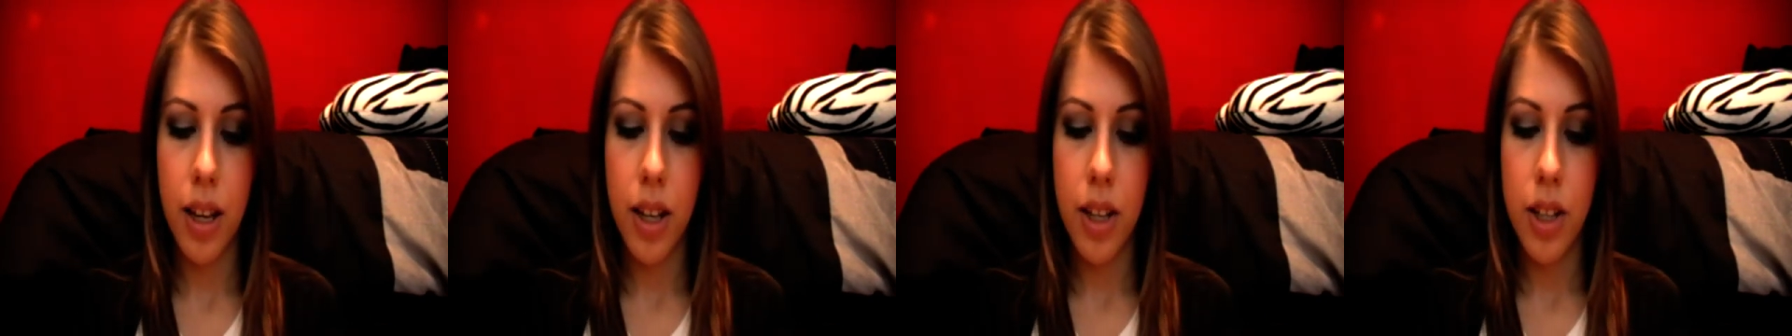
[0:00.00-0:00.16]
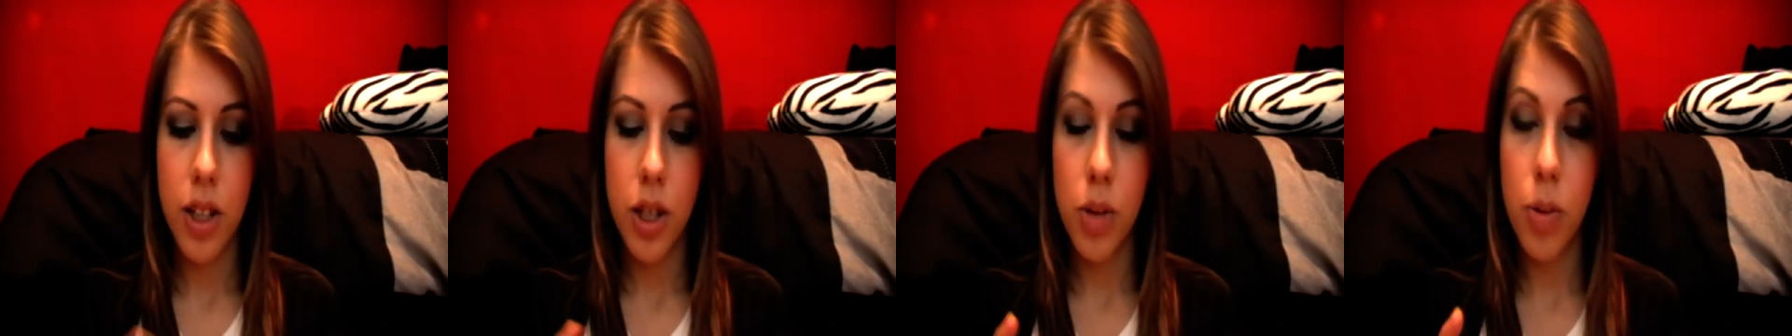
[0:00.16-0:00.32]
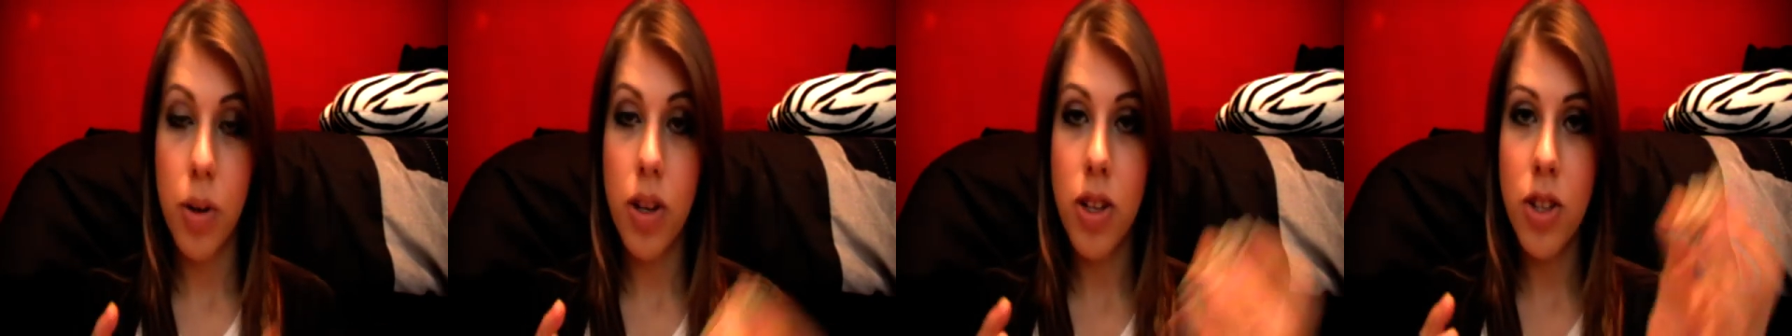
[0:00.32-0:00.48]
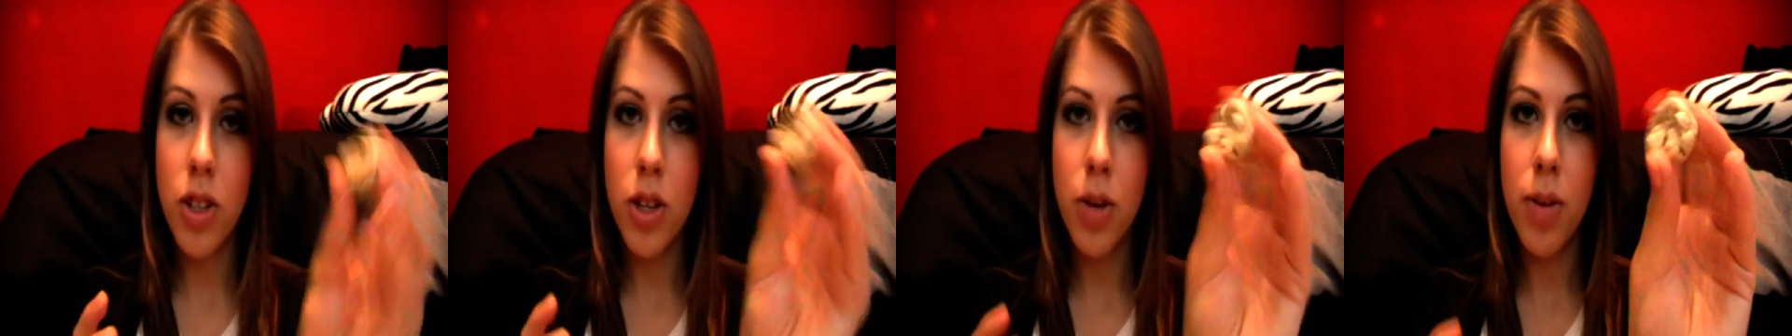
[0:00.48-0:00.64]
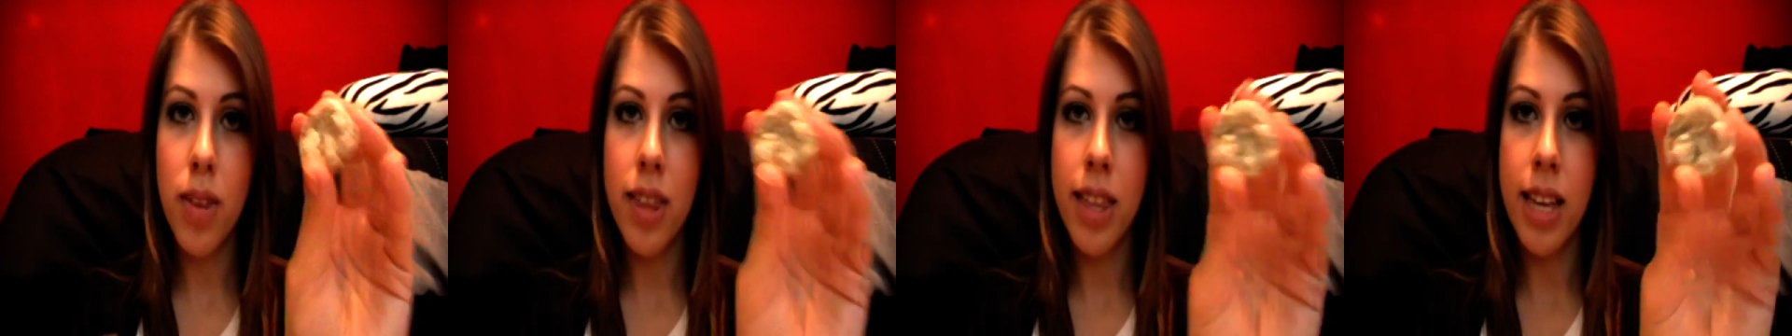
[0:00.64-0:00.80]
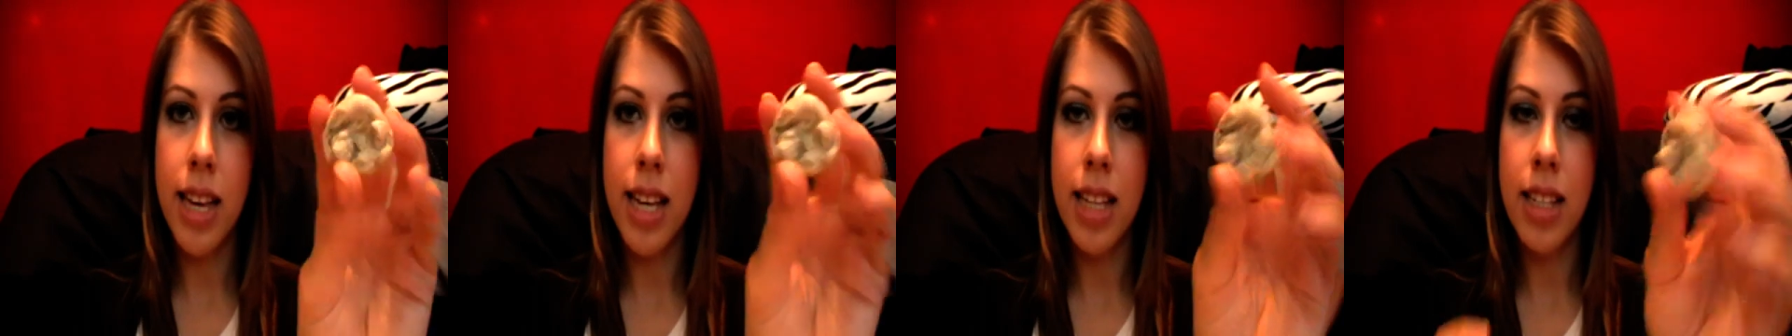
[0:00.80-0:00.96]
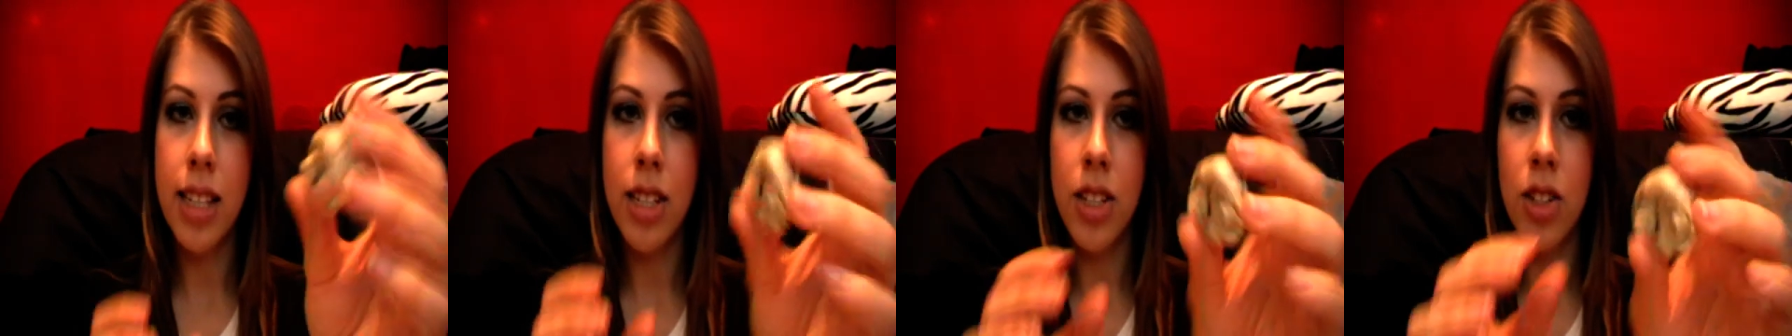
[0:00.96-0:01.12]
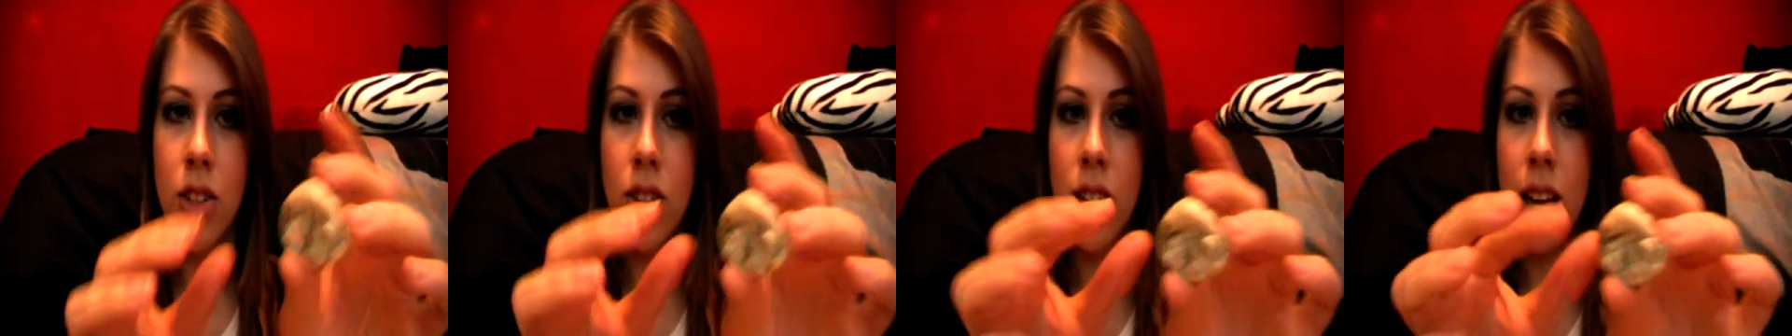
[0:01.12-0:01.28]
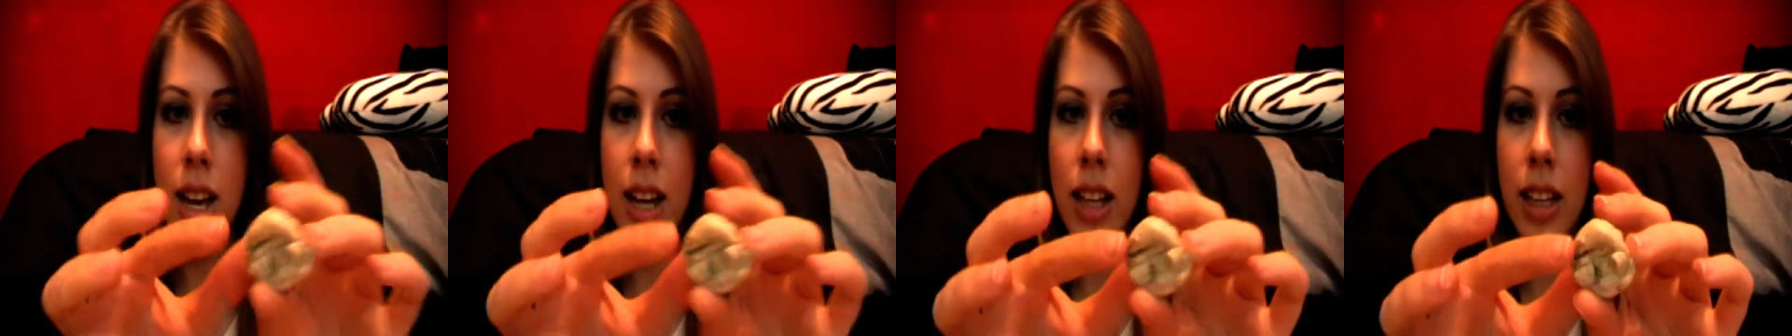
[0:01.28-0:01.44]
So what you do with this is
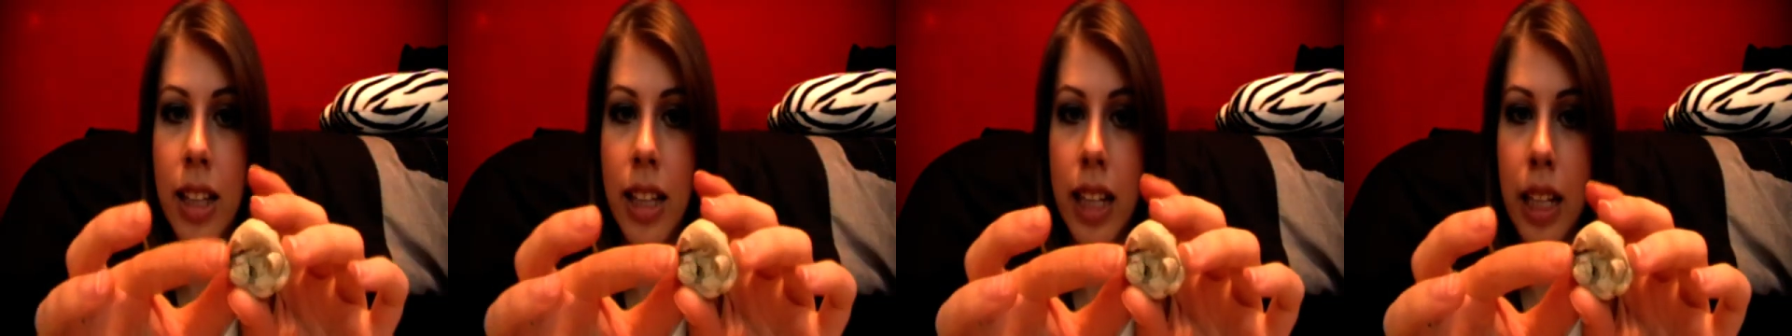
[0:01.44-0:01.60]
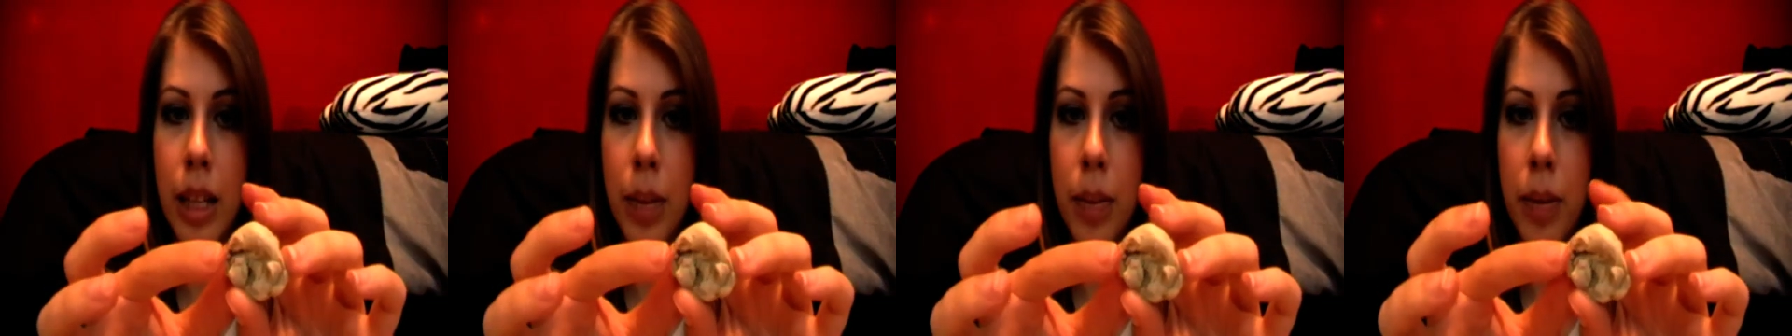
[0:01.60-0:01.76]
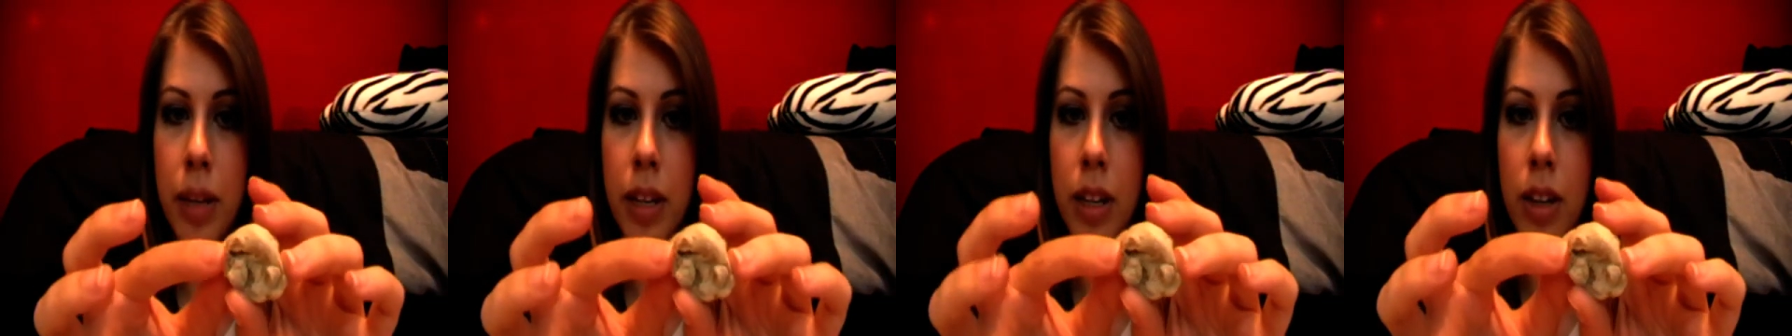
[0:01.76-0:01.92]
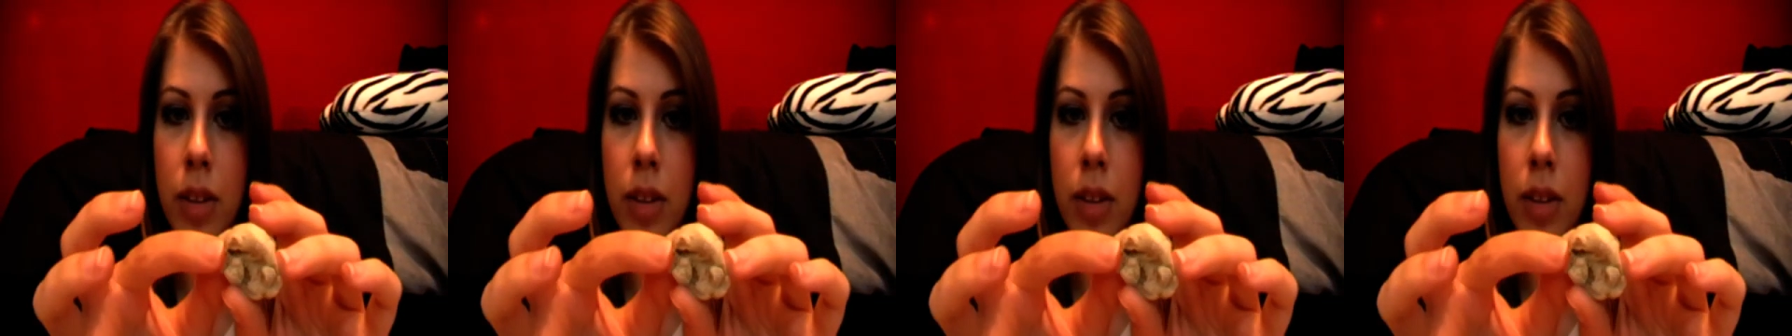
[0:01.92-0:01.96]
you get a little bit